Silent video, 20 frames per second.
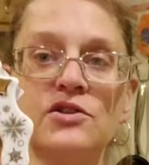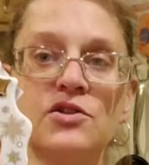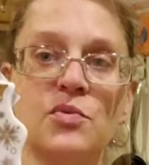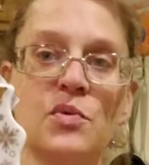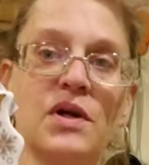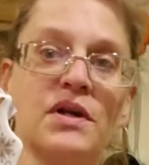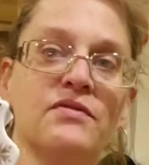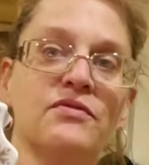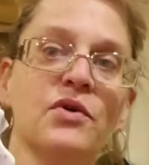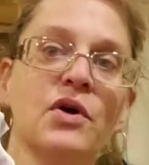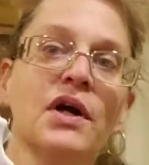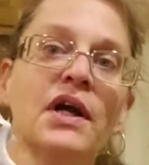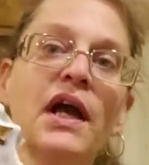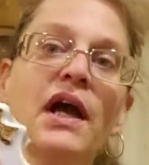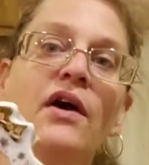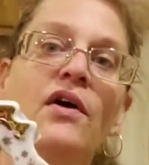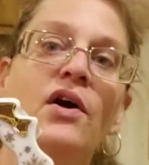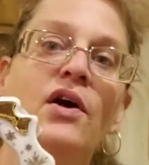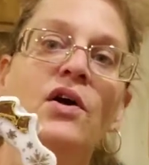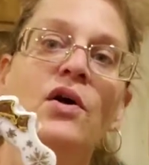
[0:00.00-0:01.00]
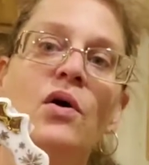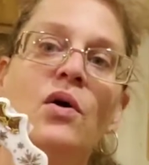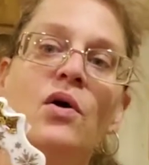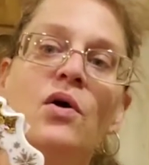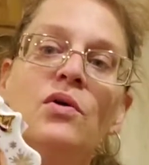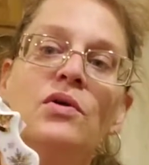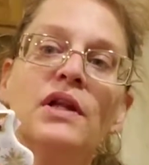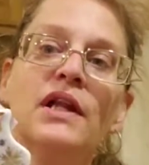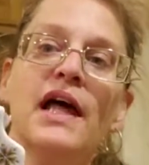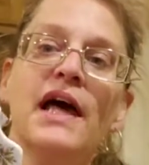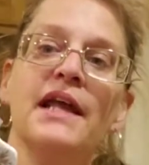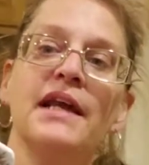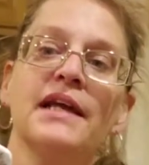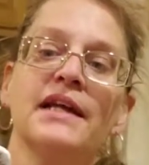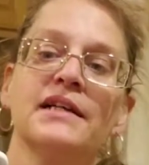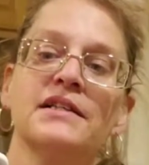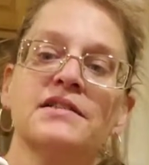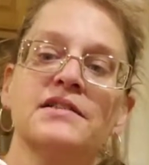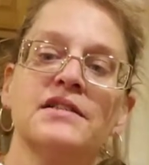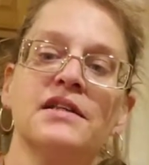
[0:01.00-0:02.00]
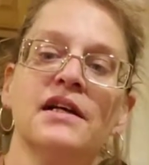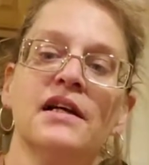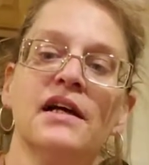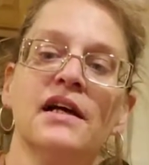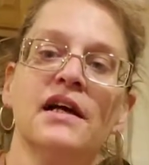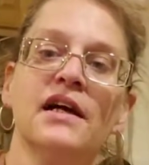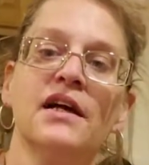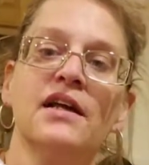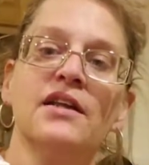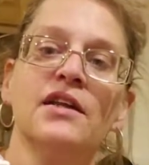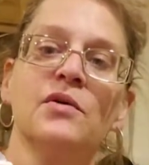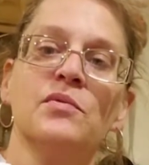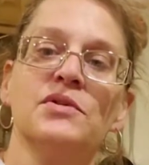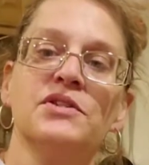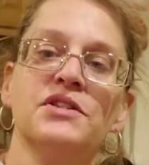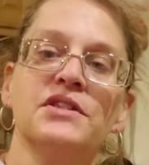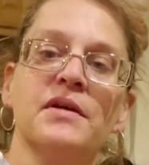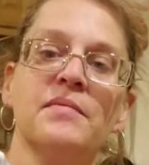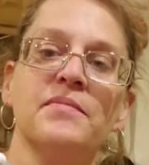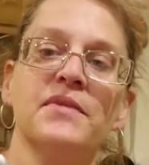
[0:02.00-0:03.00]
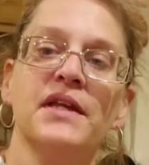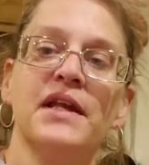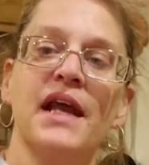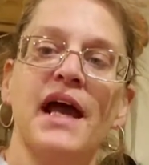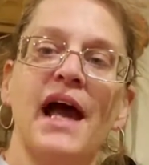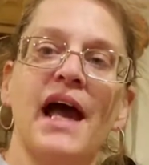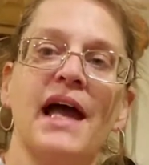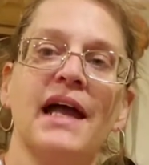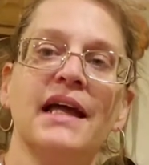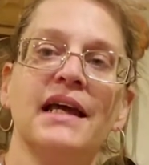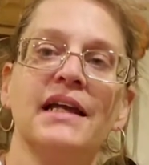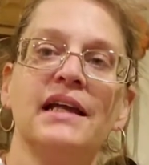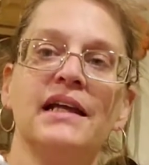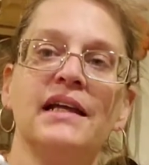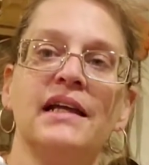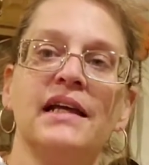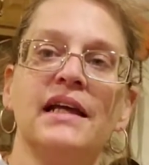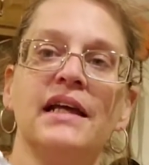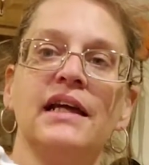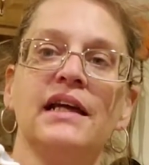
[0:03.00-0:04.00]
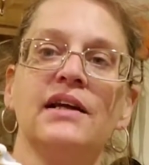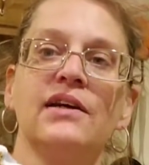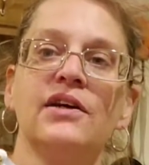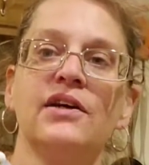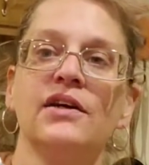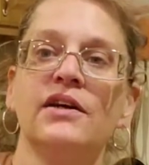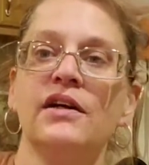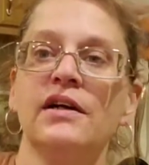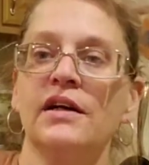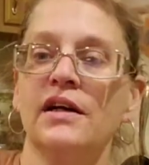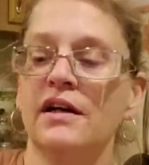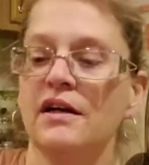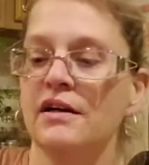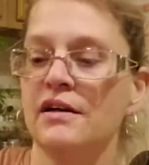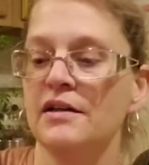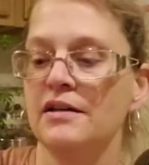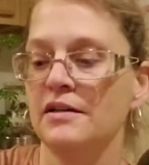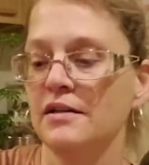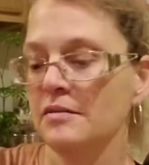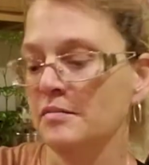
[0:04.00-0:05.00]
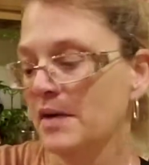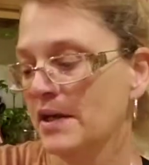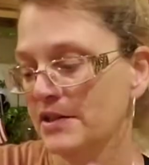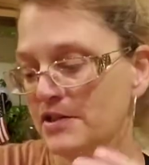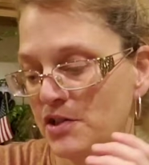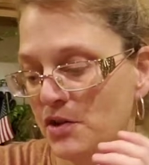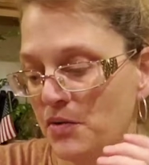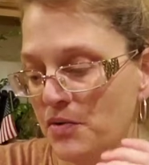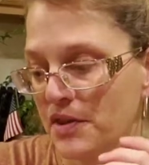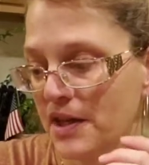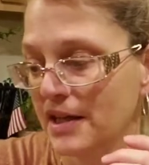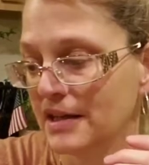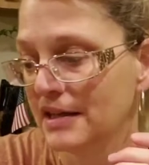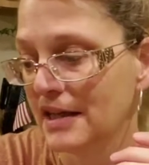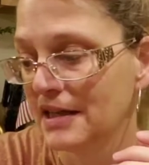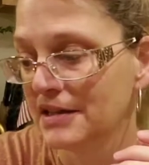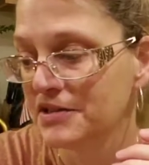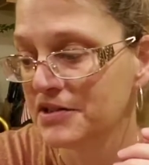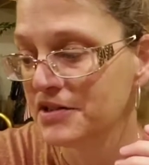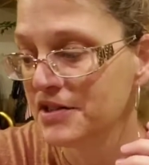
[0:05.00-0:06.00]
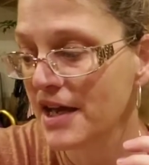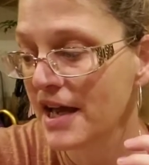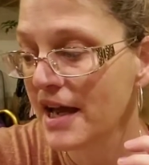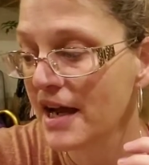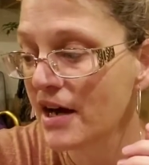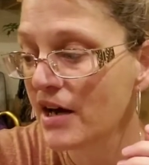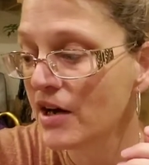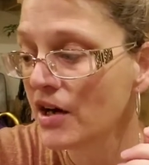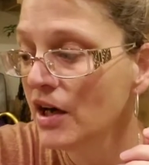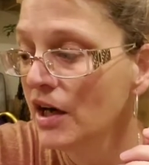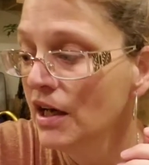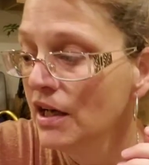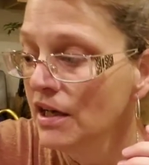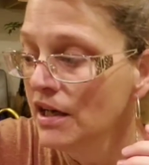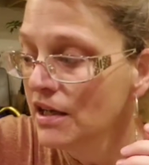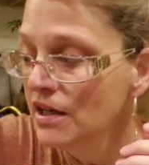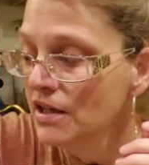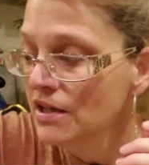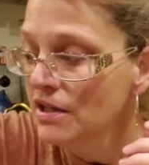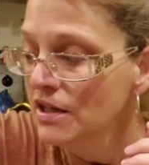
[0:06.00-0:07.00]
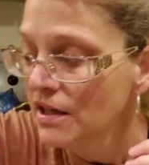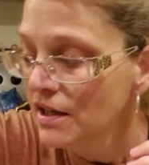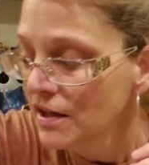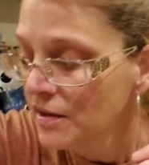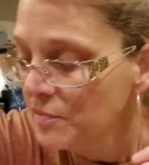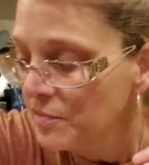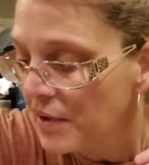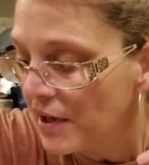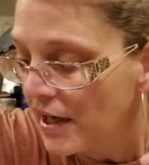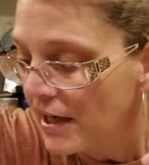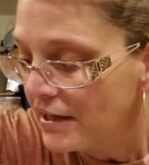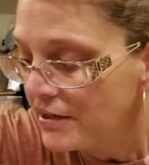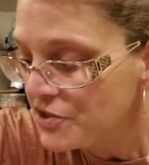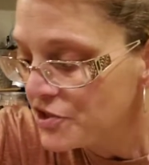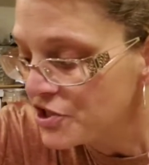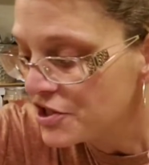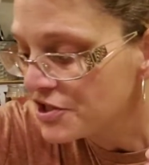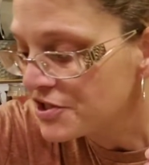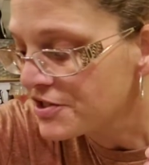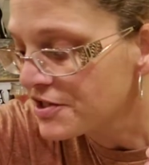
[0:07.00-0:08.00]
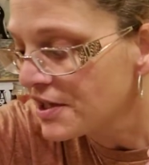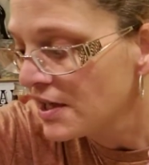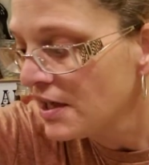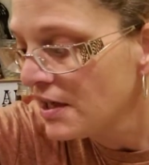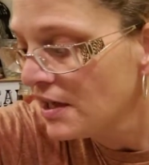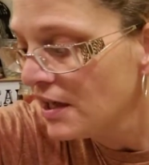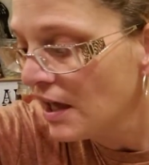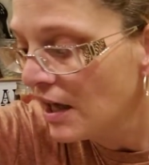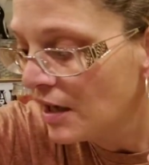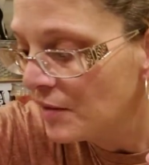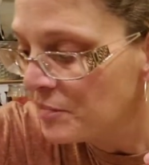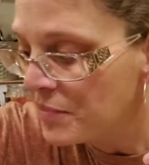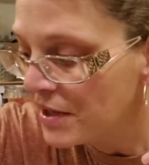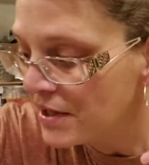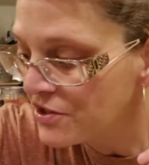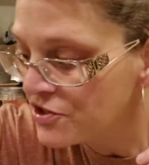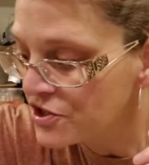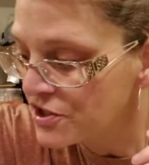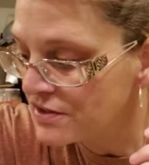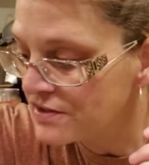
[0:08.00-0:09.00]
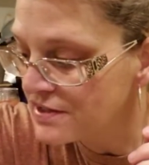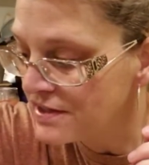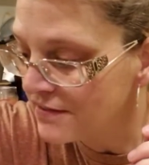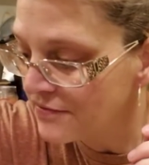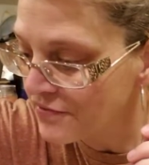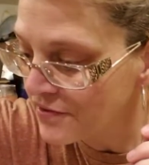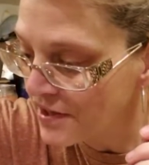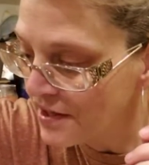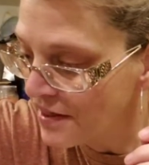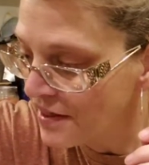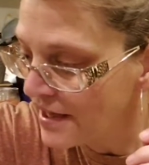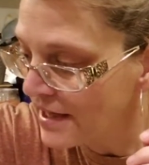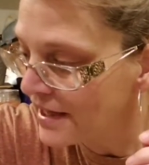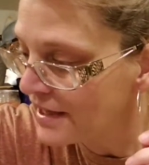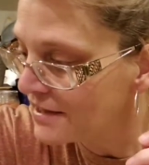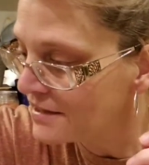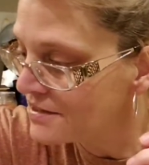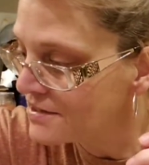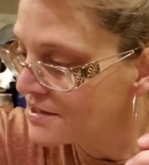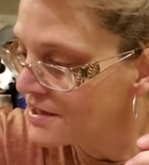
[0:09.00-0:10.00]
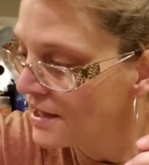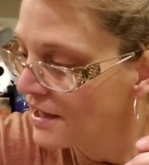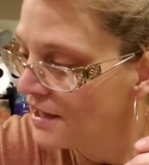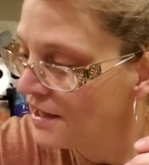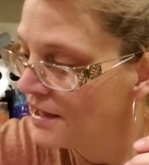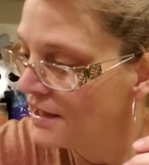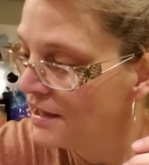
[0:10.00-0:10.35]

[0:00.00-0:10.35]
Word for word: 24 karat gold Lenox. There was something hanging in here. Um, I don't think that's there, but just a bunch of different things.